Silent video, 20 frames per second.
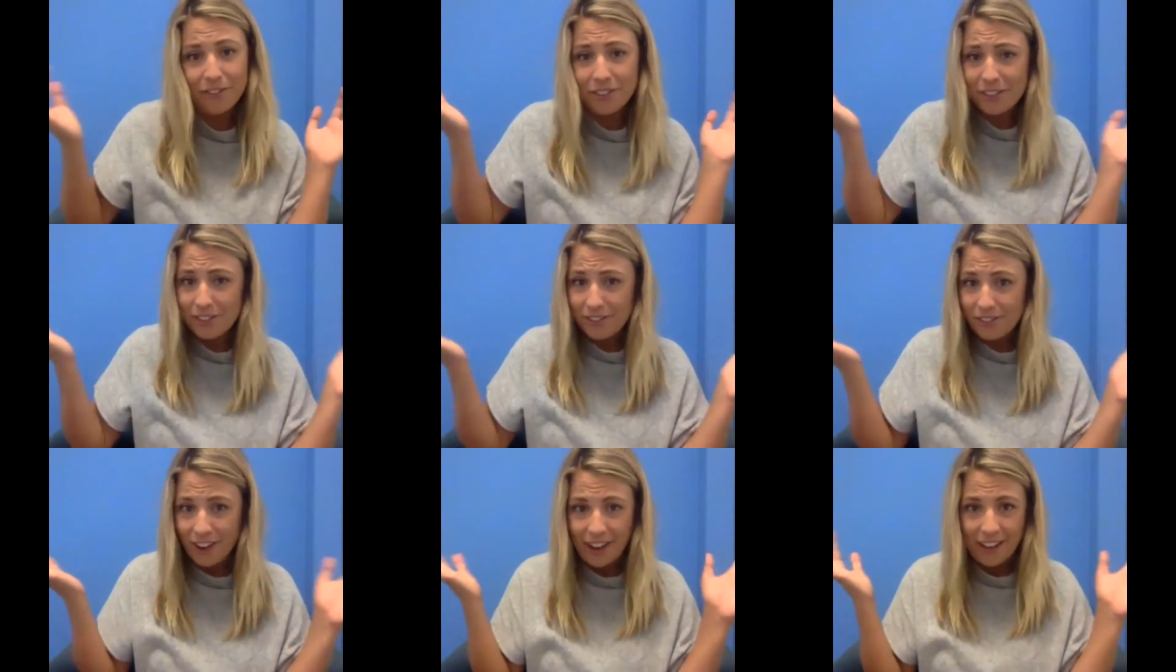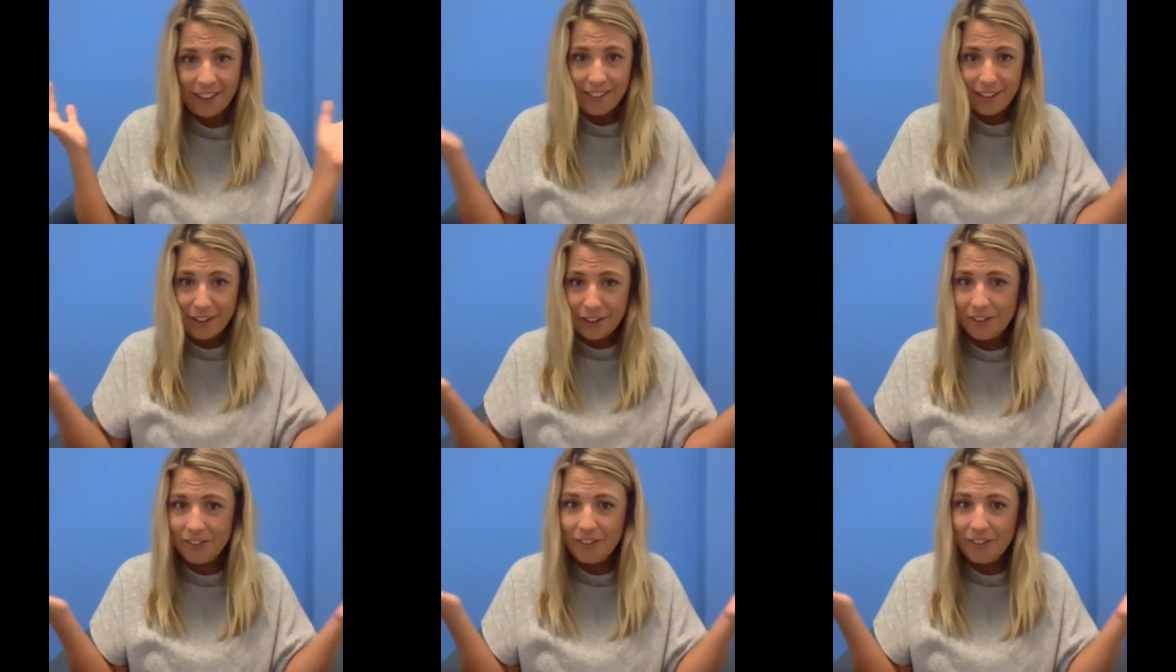the divine, the
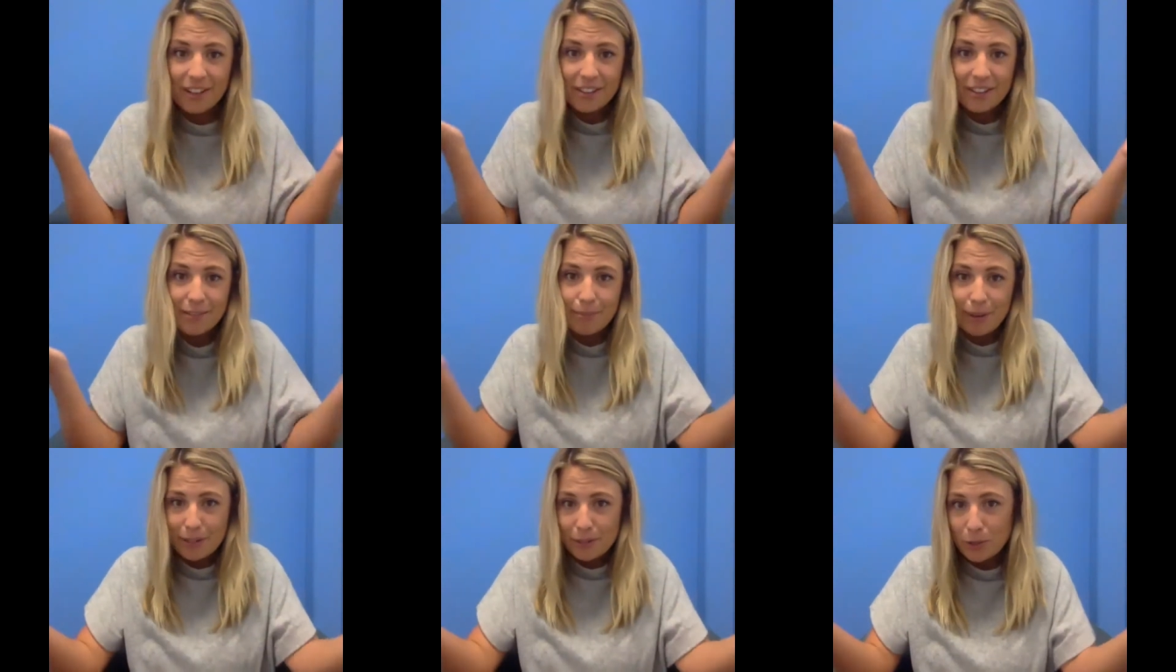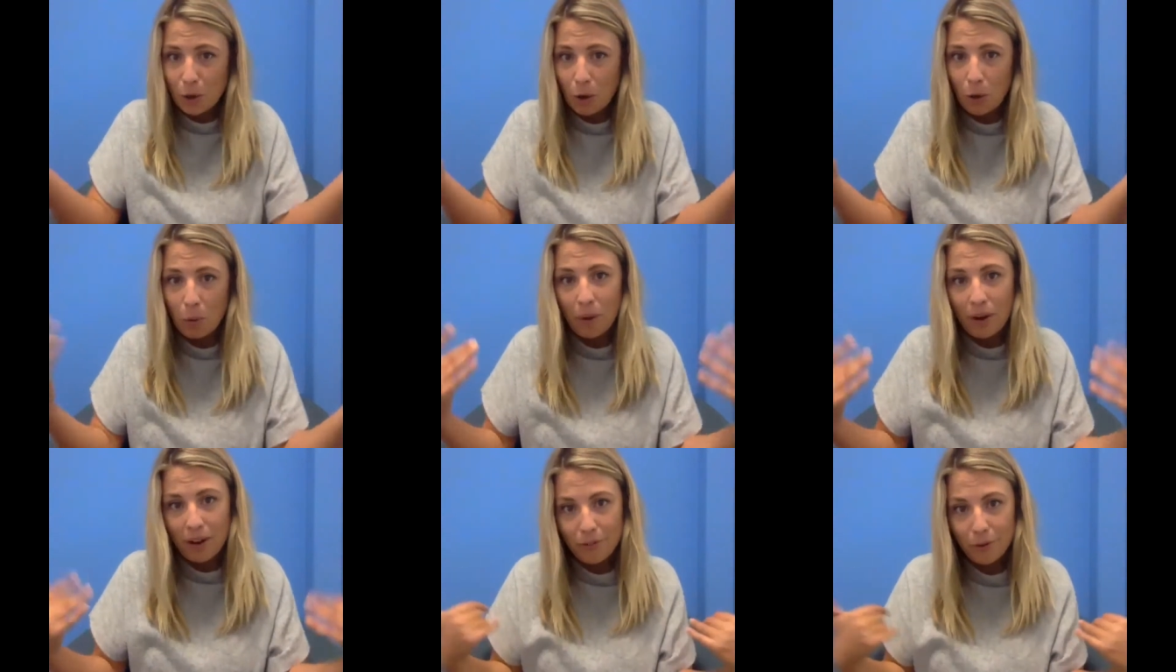universe, my
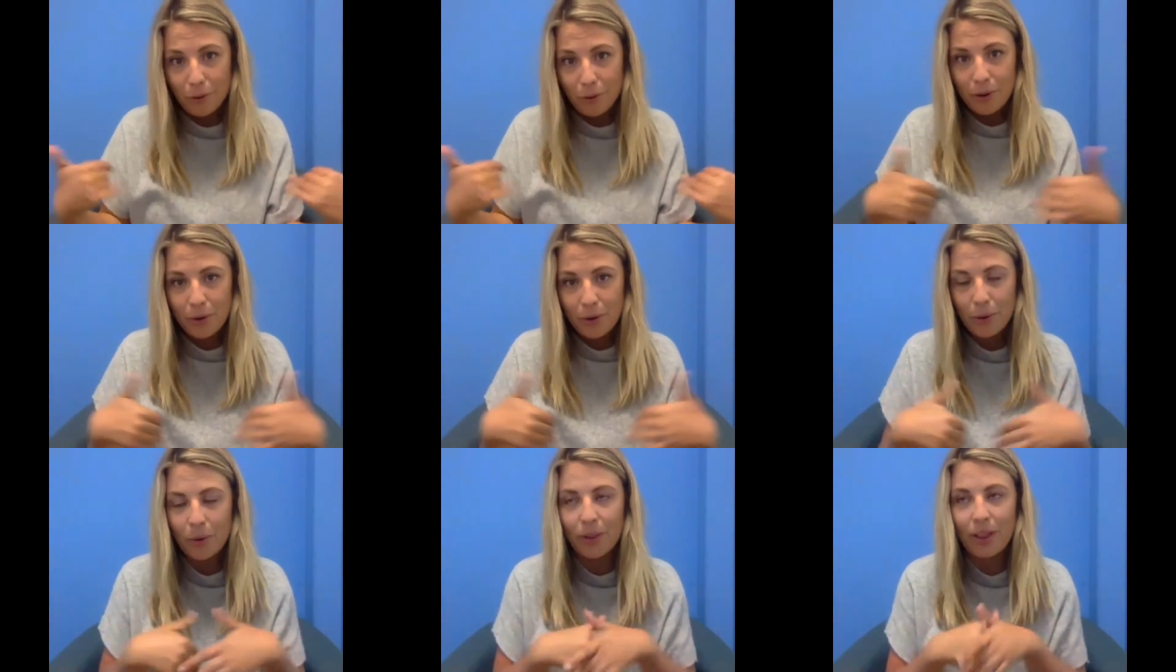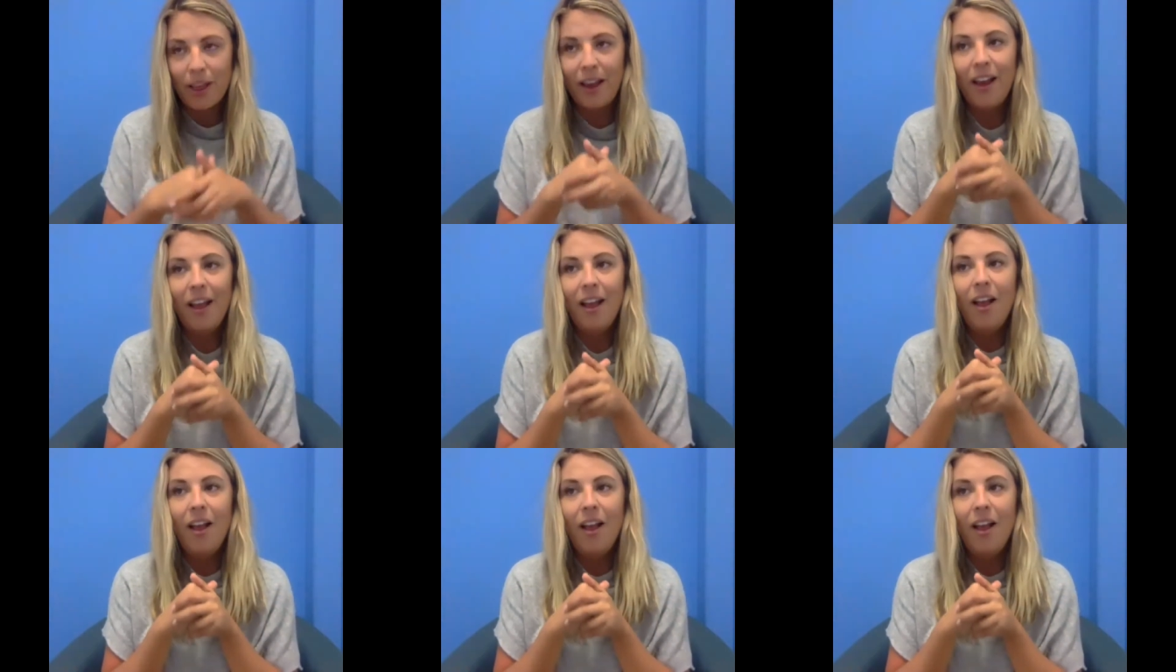soul, whatever you want to call it,